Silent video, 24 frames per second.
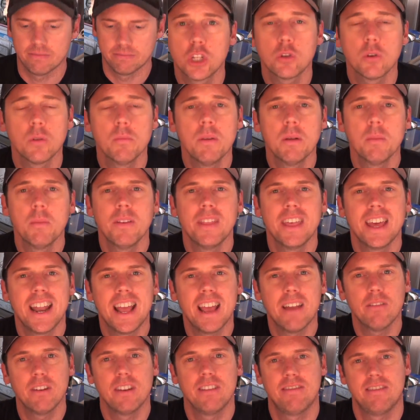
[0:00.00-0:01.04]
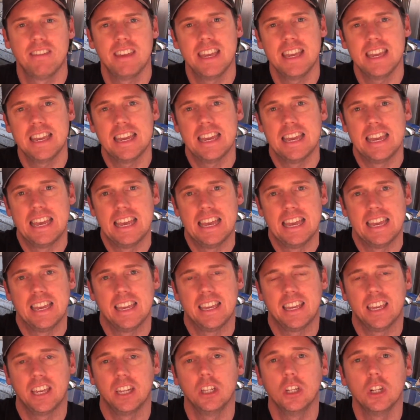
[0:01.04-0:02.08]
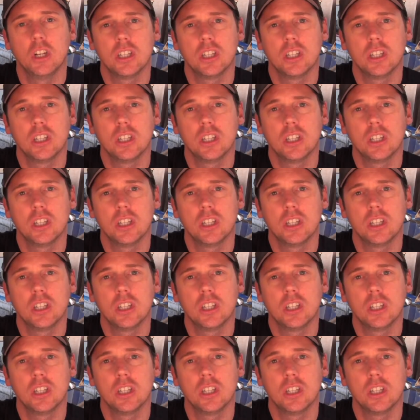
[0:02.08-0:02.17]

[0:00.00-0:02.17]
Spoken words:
Just remember that everything can